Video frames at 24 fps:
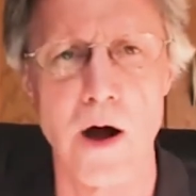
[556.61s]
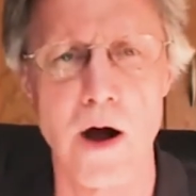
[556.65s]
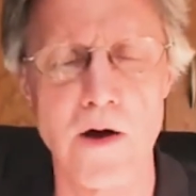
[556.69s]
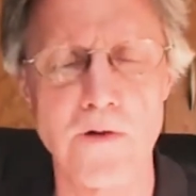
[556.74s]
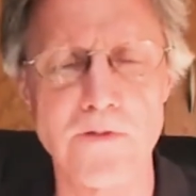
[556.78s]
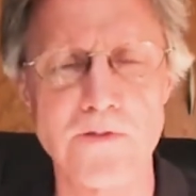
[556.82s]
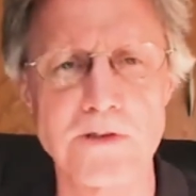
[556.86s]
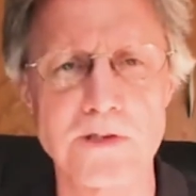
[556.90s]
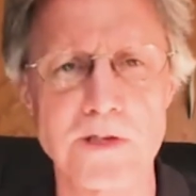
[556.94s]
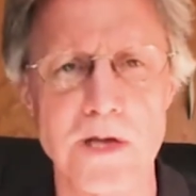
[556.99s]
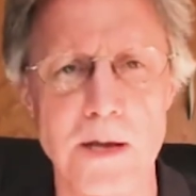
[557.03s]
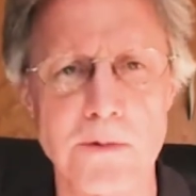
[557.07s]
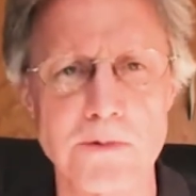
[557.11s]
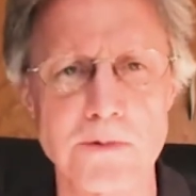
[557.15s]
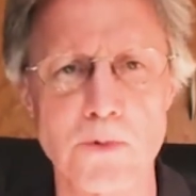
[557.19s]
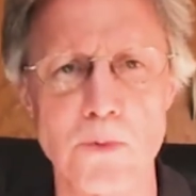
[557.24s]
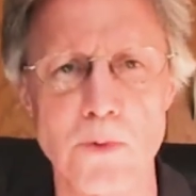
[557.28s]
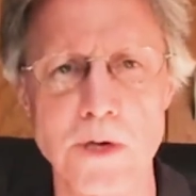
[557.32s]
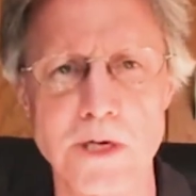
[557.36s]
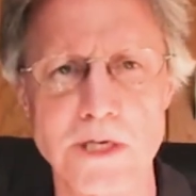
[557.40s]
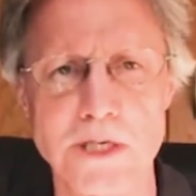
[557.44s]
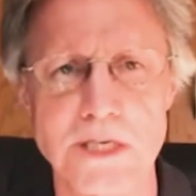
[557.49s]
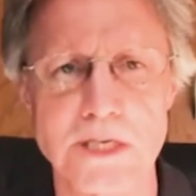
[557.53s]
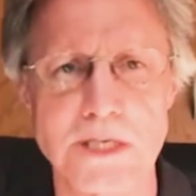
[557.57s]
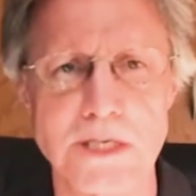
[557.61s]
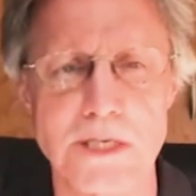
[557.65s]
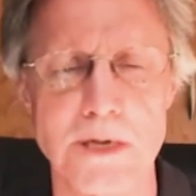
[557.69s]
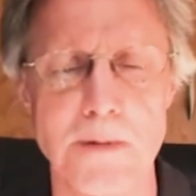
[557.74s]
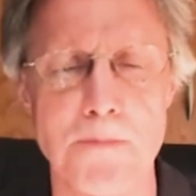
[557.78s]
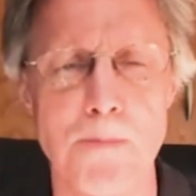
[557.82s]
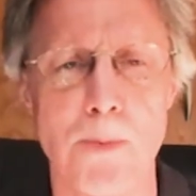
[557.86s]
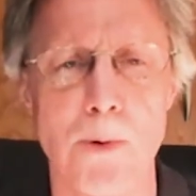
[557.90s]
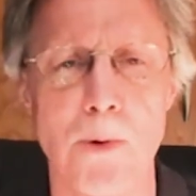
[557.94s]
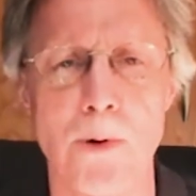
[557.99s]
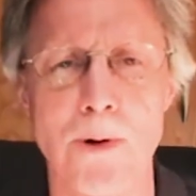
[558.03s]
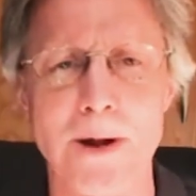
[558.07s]
Oftentimes we
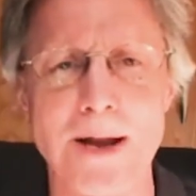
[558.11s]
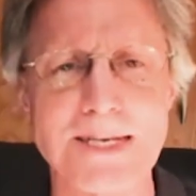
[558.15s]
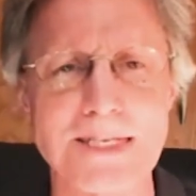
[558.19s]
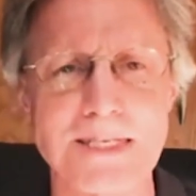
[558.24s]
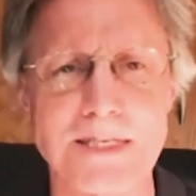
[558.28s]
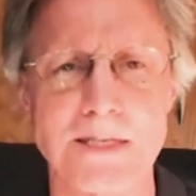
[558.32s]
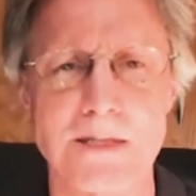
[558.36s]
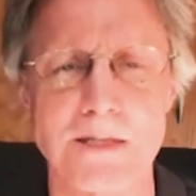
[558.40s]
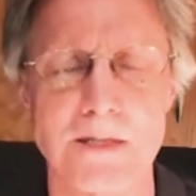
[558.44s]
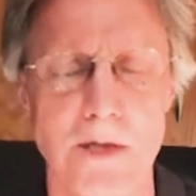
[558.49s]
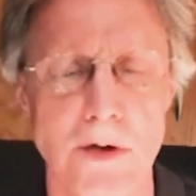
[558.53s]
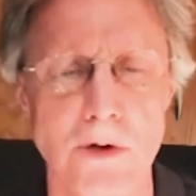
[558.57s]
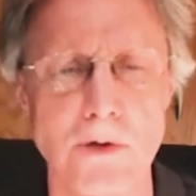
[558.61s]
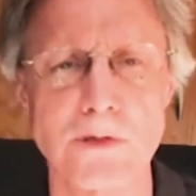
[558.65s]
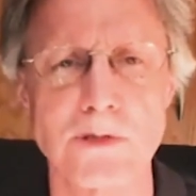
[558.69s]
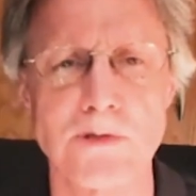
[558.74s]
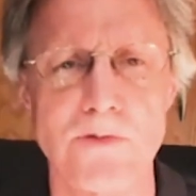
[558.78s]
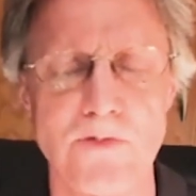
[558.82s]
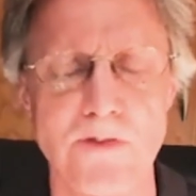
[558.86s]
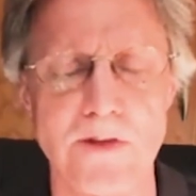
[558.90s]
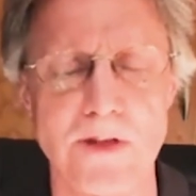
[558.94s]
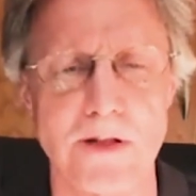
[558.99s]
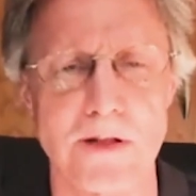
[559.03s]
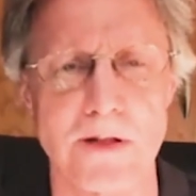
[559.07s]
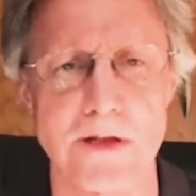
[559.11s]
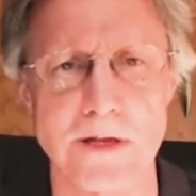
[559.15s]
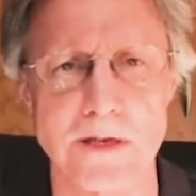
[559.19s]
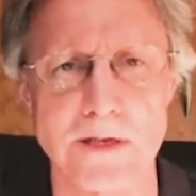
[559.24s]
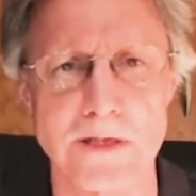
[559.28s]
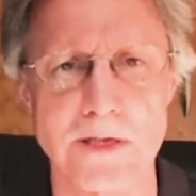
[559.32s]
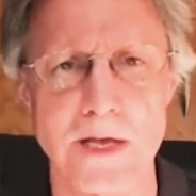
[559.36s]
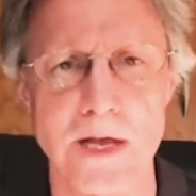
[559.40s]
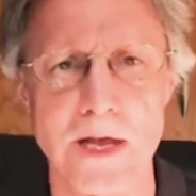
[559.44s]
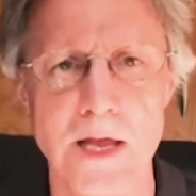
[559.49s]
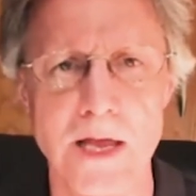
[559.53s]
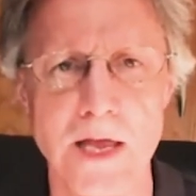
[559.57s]
suppress those
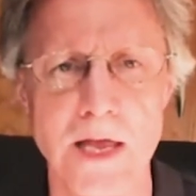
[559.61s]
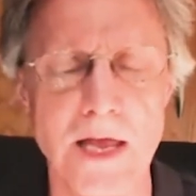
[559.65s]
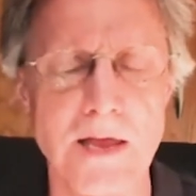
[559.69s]
feelings,